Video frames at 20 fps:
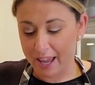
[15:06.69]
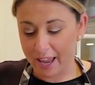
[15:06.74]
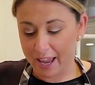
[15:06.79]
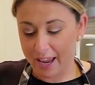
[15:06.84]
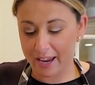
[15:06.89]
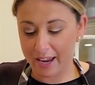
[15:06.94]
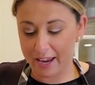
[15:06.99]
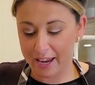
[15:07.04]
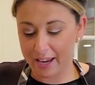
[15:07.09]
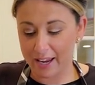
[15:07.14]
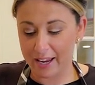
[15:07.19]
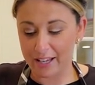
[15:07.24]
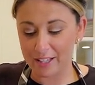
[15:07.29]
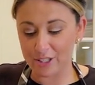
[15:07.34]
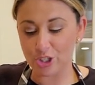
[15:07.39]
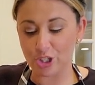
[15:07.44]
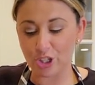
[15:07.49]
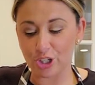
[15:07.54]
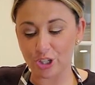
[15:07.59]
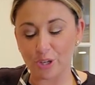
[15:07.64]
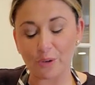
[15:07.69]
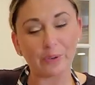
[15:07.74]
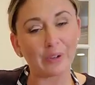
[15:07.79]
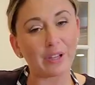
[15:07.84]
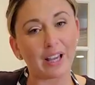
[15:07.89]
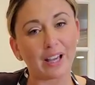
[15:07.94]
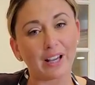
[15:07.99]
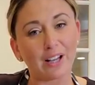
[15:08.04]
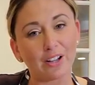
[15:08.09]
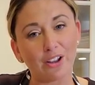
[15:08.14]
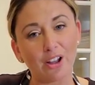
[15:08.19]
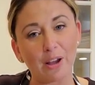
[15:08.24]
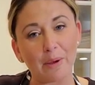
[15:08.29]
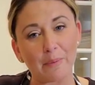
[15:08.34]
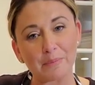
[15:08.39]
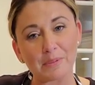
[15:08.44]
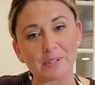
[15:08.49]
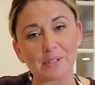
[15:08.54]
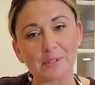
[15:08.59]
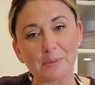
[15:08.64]
and you don't get
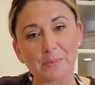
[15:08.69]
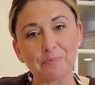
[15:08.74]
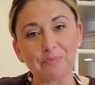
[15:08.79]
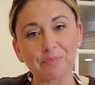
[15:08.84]
clumps.